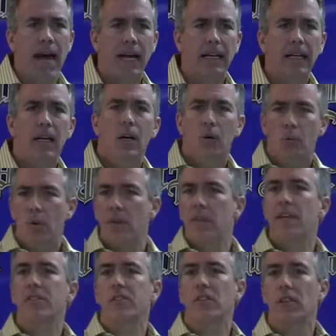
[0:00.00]
back. We're
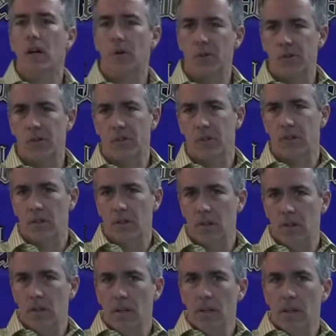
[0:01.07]
this close
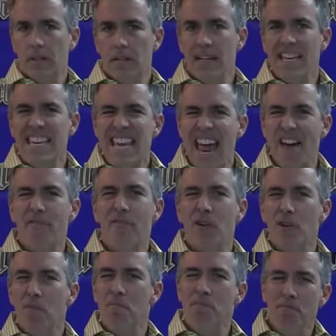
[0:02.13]
to
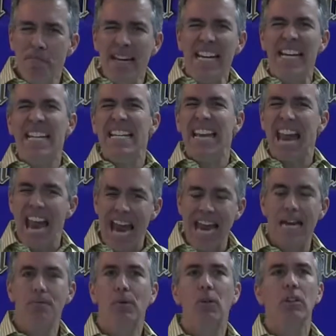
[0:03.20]
never being
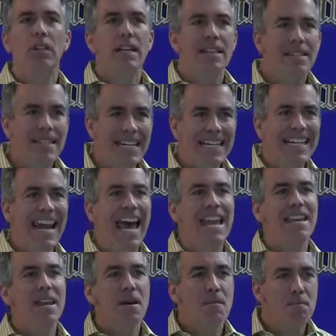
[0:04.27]
able to
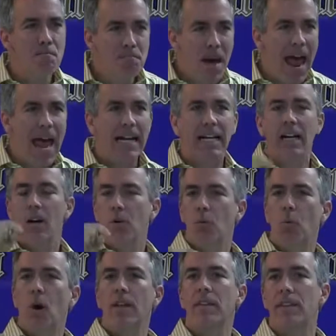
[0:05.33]
get back
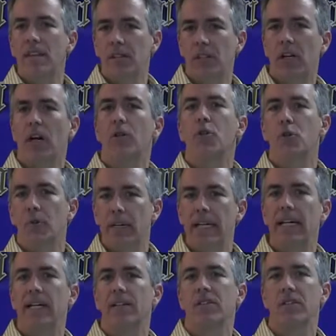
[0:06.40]
what this country
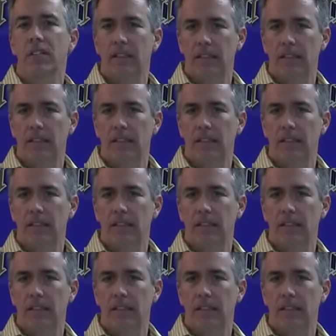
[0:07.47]
is.